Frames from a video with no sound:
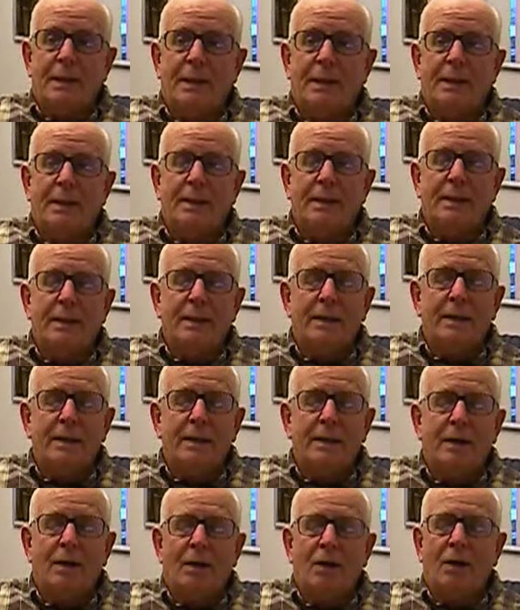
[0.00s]
they
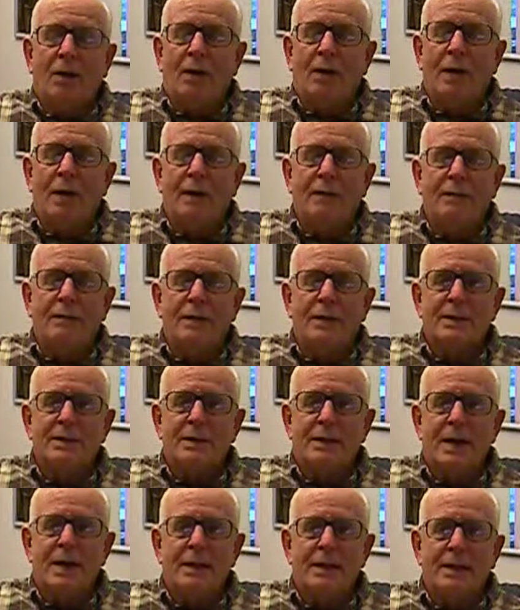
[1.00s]
they all have
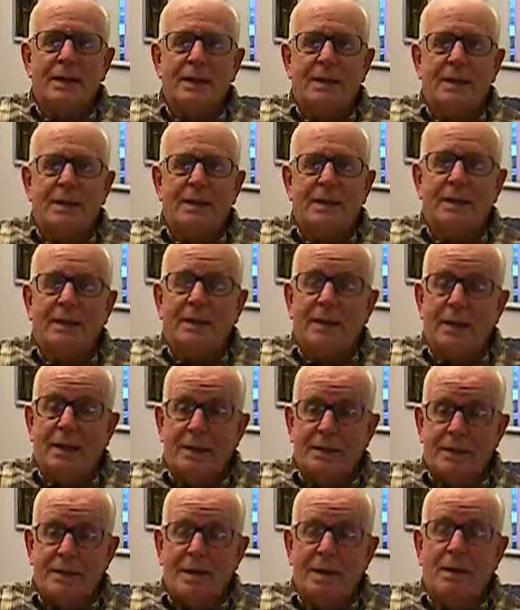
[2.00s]
this idea, and
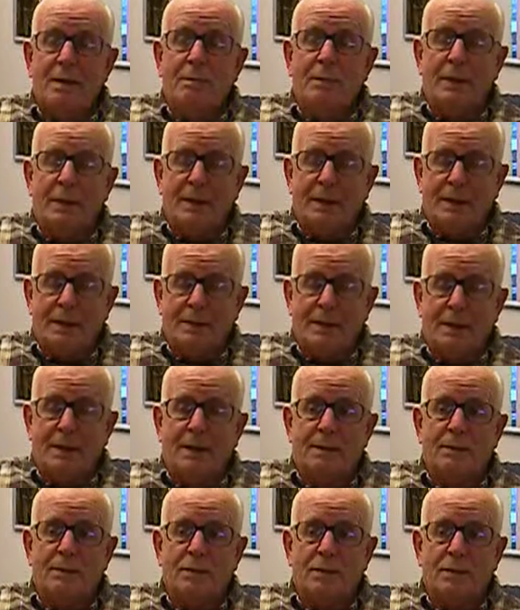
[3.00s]
they tell me at
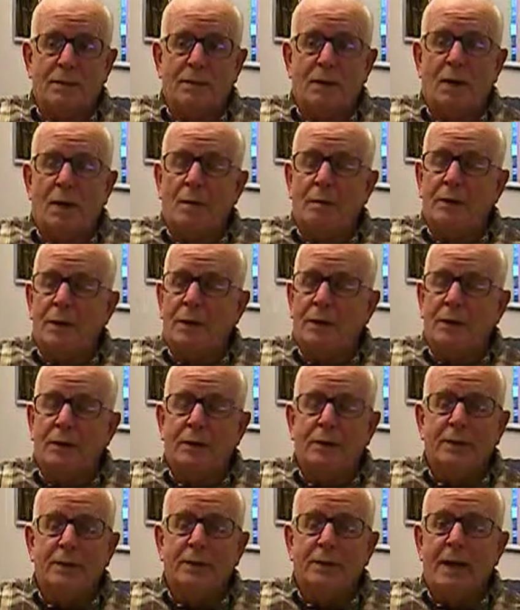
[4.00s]
times, Norm, you're
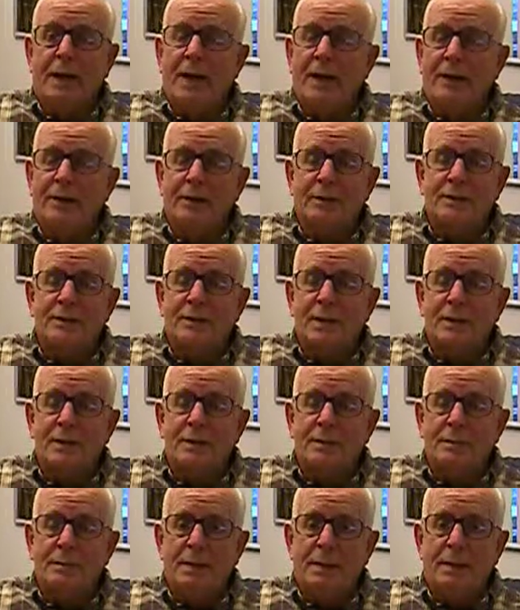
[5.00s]
a good guy. They'll
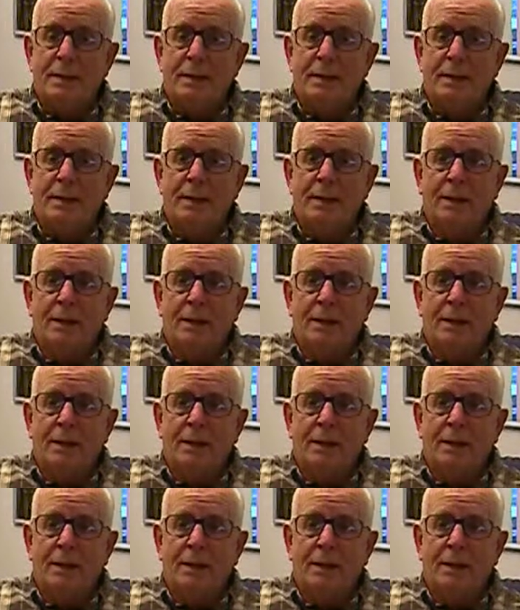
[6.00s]
say to me,